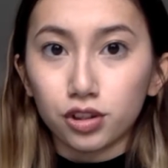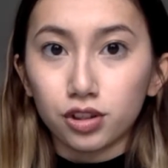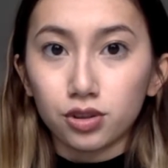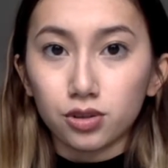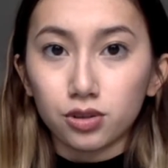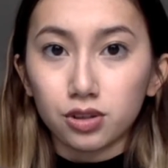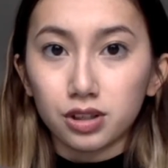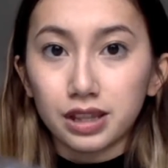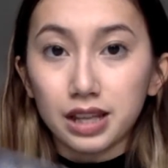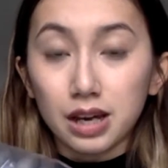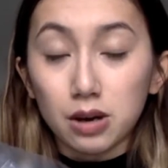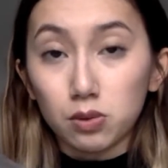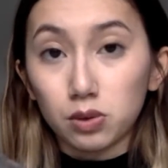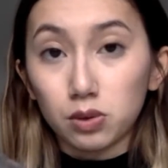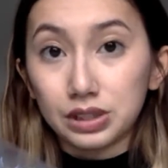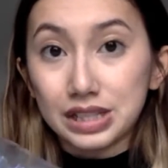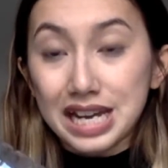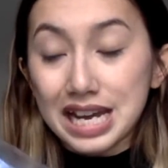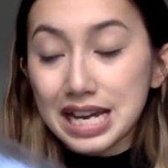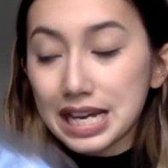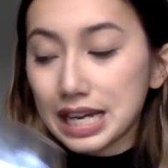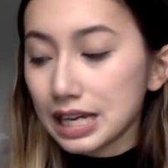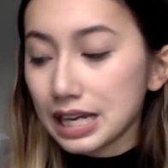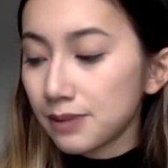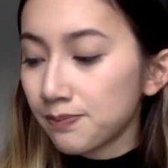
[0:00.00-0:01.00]
store that will
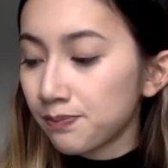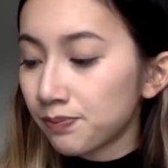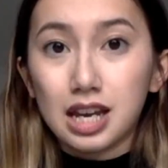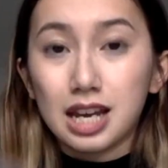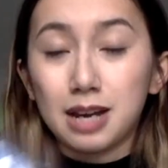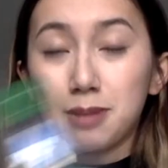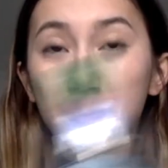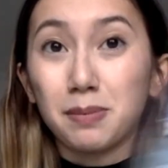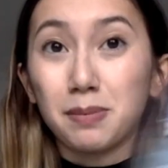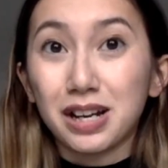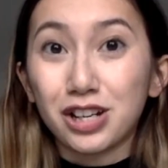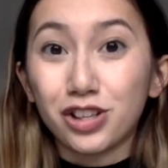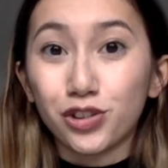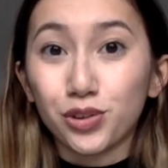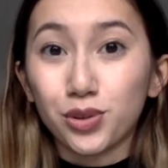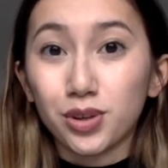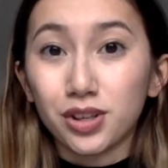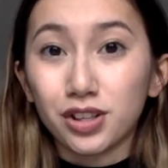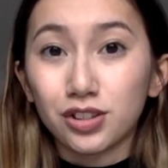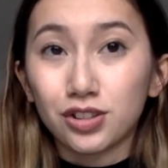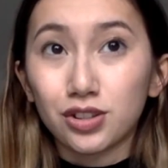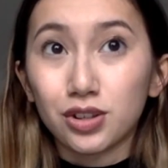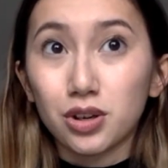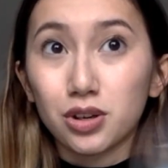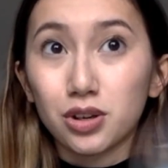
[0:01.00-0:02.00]
take it. And by doing
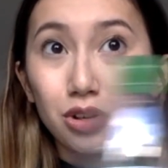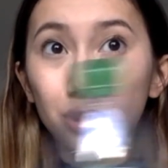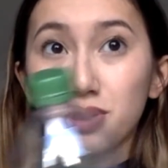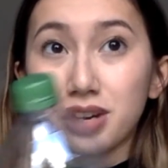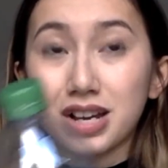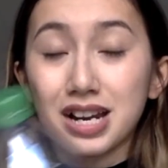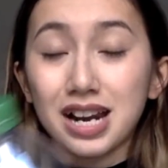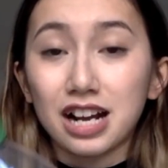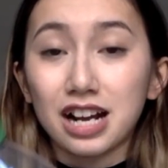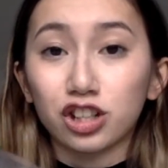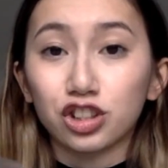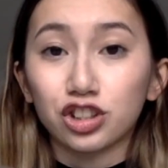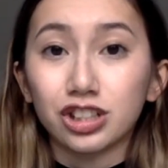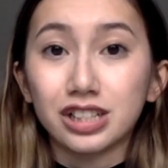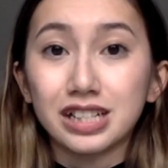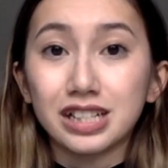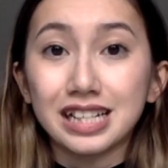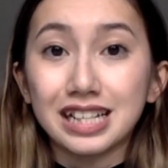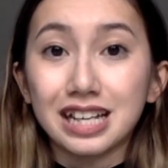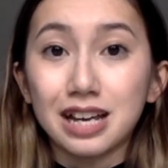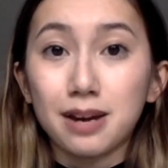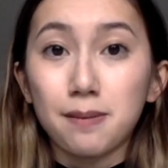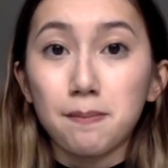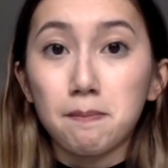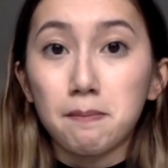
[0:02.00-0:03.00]
so, you can actually
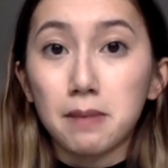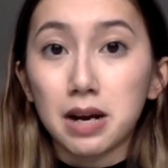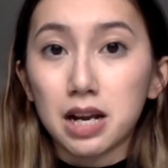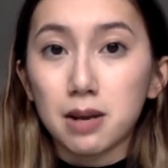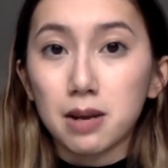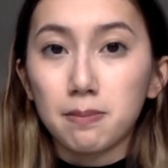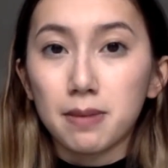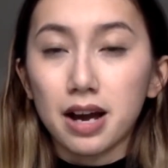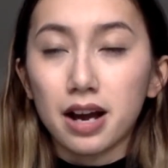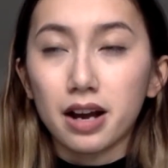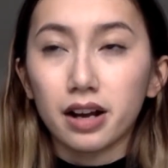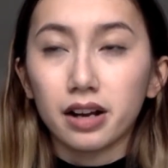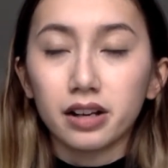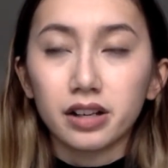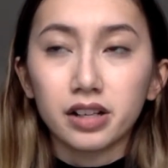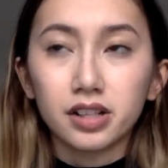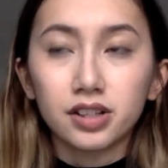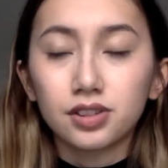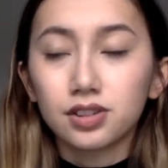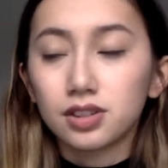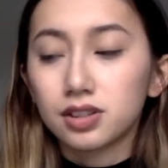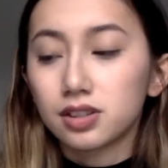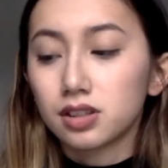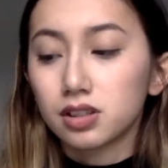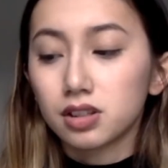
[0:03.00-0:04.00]
get money back.
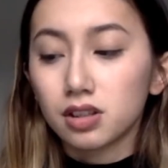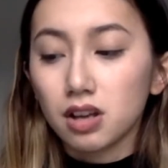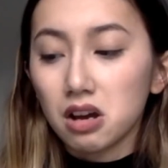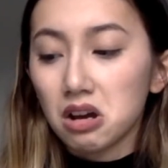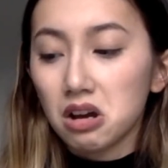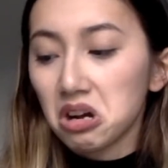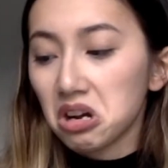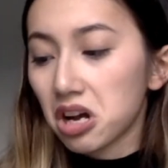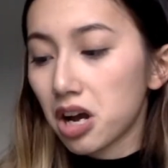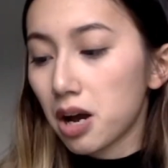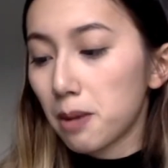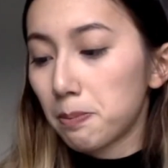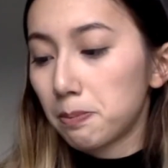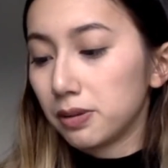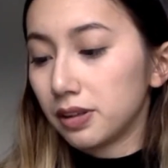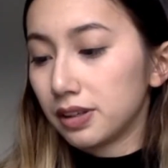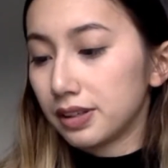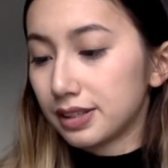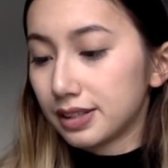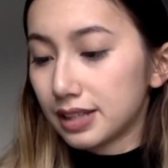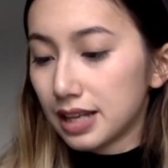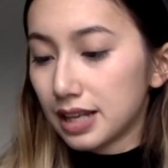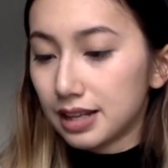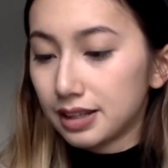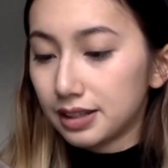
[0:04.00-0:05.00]
It's a couple of
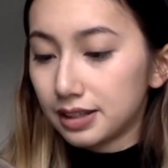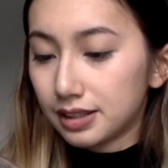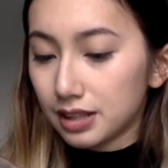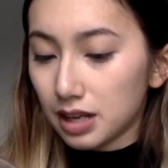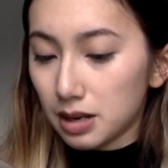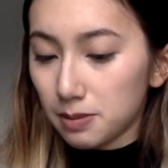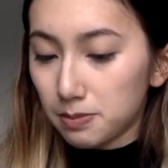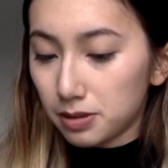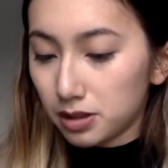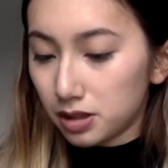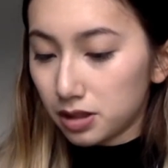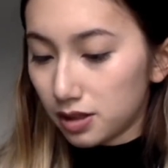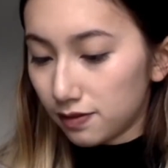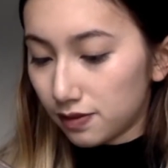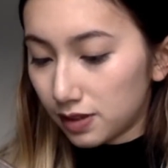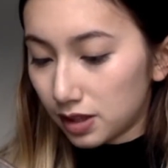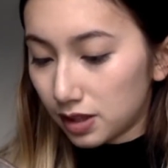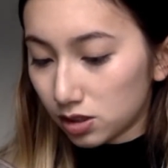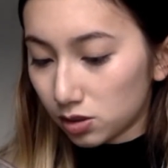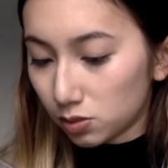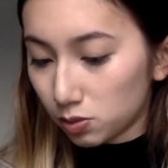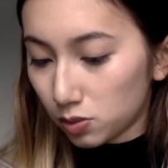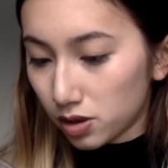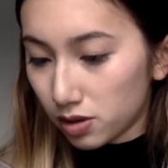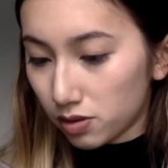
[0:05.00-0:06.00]
cents. I believe
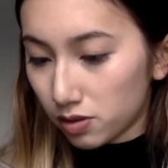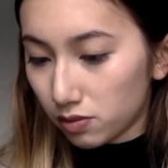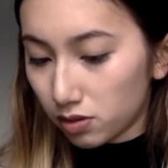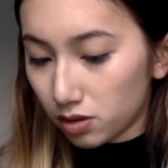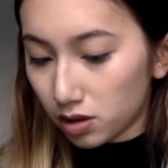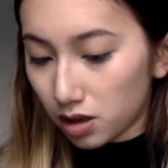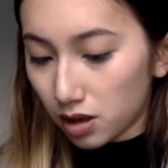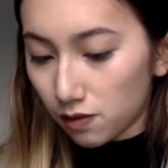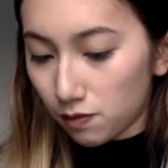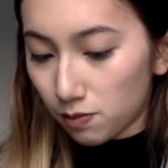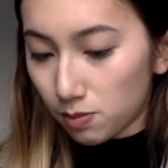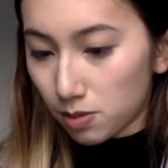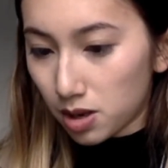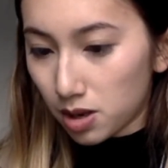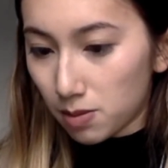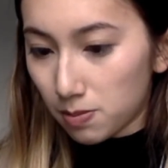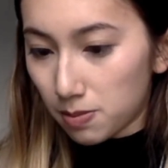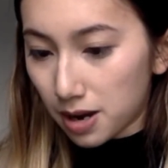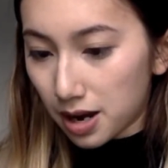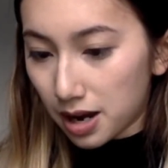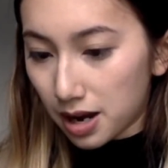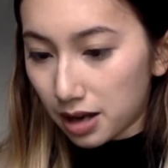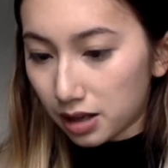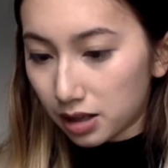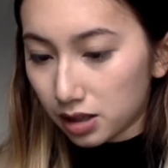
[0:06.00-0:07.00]
this one will give me
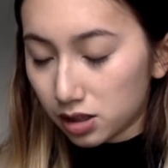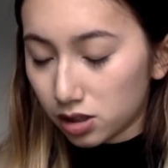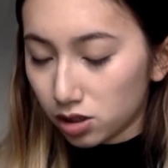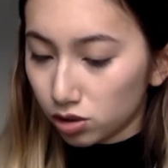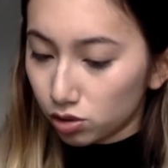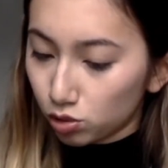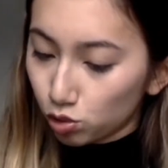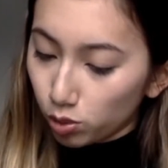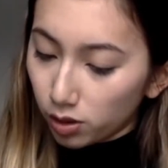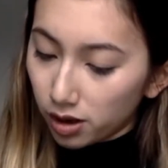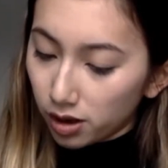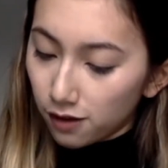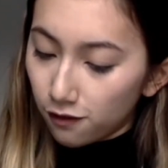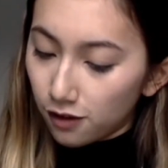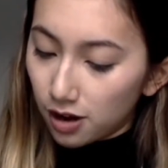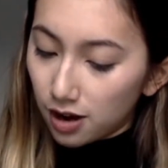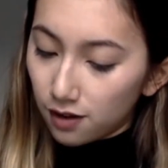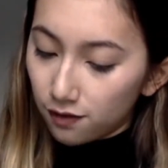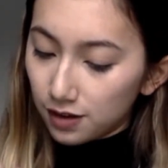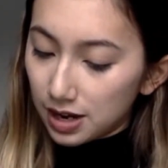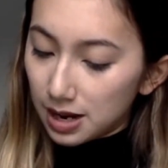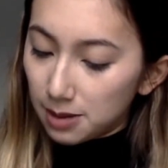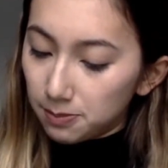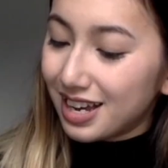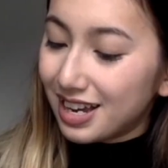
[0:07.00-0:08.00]
back
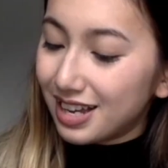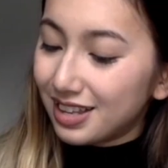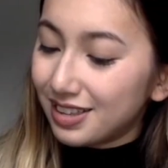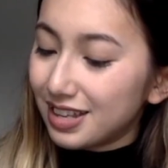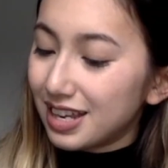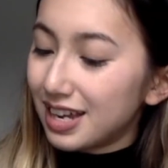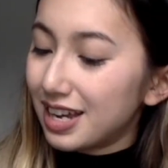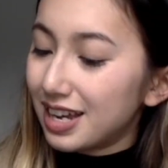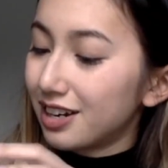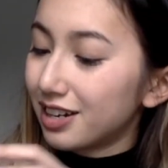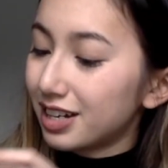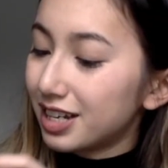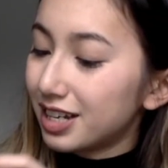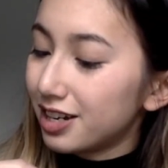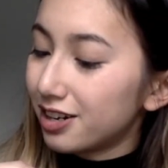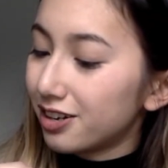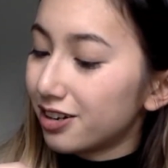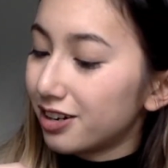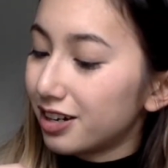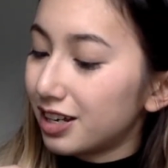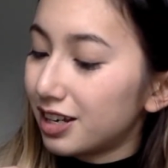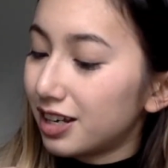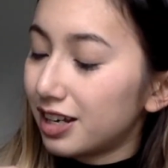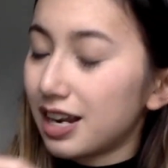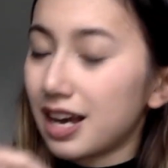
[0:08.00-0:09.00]
25, yeah. And then here
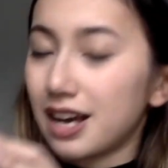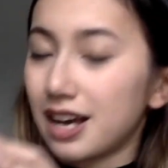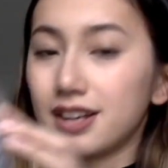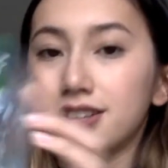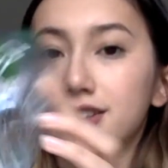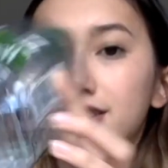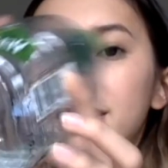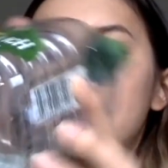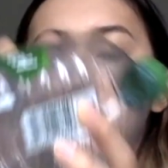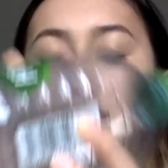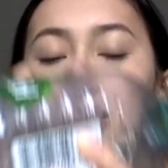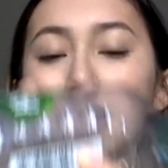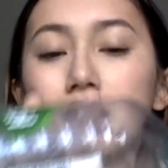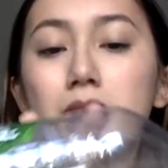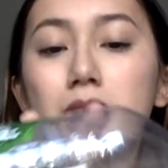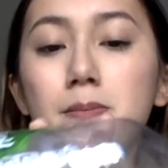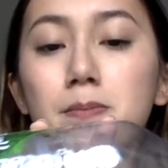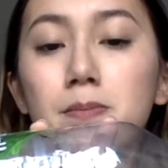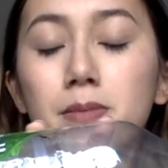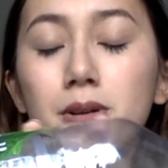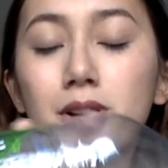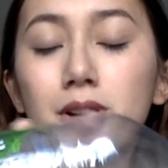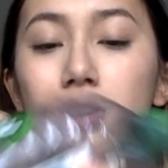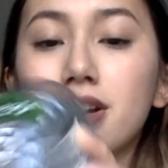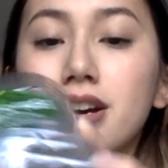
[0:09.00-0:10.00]
it has the
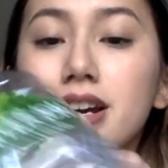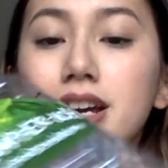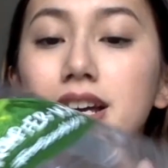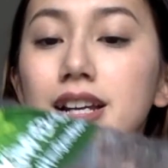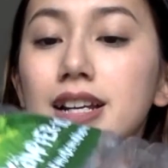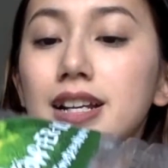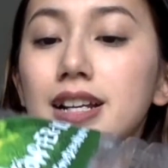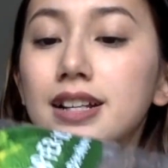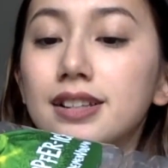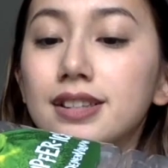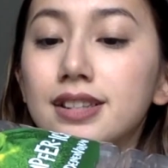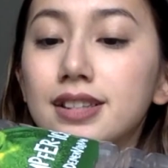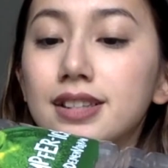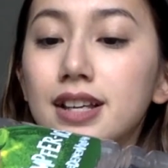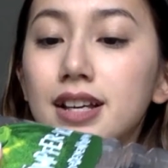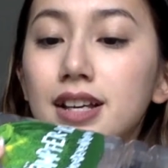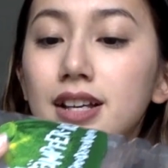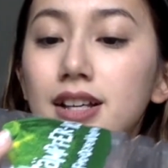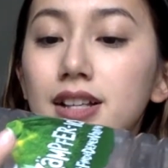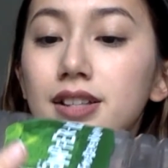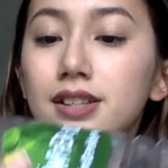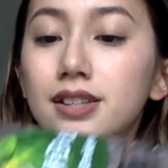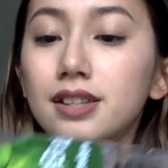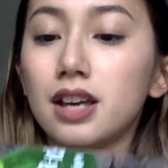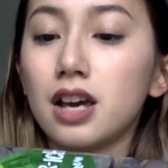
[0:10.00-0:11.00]
number and it
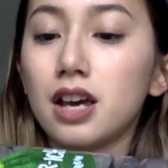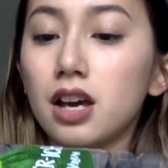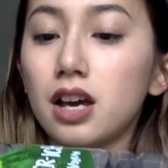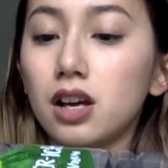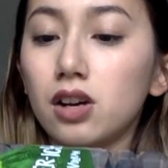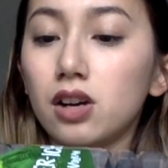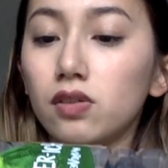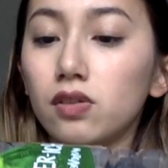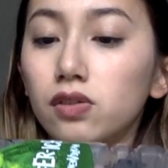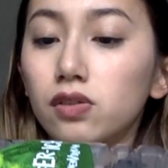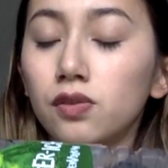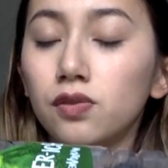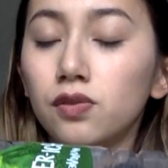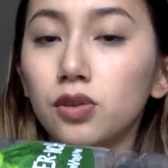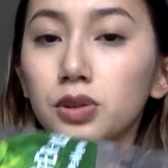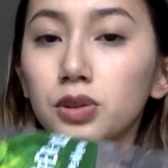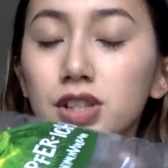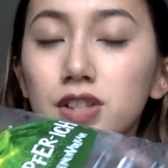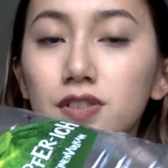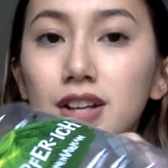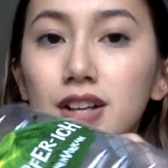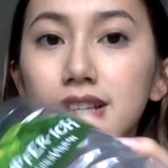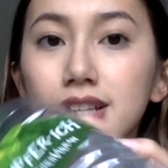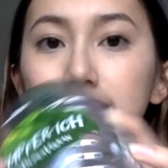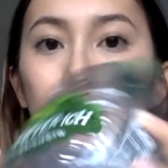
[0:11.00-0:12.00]
says
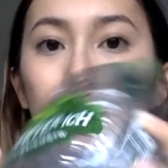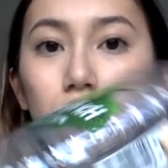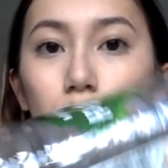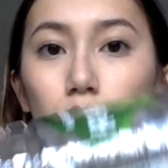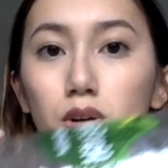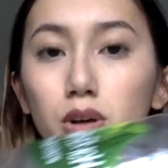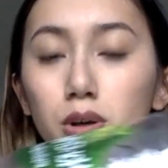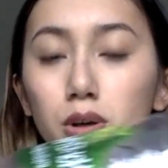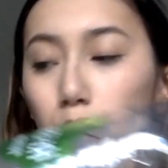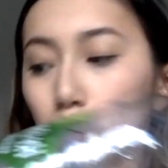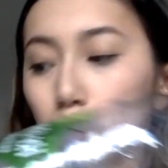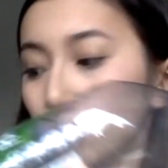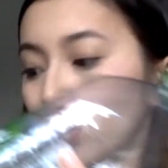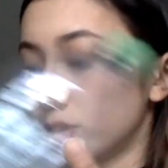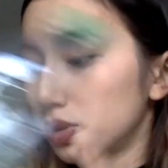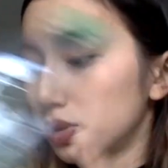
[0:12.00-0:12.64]
25 euro,